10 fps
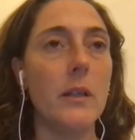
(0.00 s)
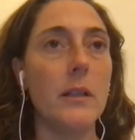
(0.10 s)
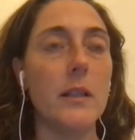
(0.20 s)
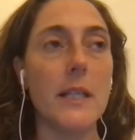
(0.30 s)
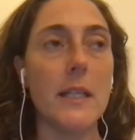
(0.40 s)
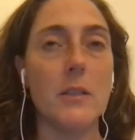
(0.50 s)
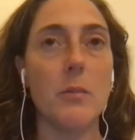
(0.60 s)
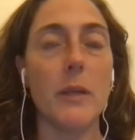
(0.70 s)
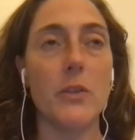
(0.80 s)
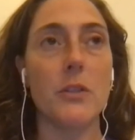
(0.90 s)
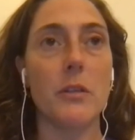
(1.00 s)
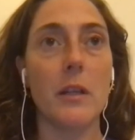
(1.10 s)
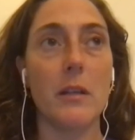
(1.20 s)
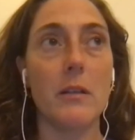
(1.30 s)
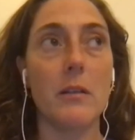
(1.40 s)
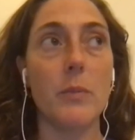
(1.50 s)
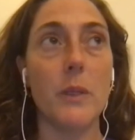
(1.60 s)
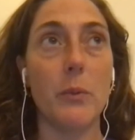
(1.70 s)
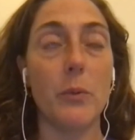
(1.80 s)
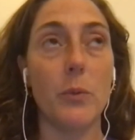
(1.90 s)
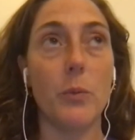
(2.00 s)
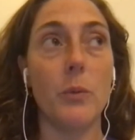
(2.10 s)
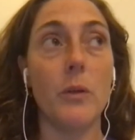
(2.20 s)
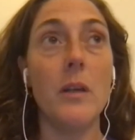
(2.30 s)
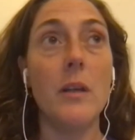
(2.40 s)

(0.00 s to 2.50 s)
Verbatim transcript: the need to make sure that people who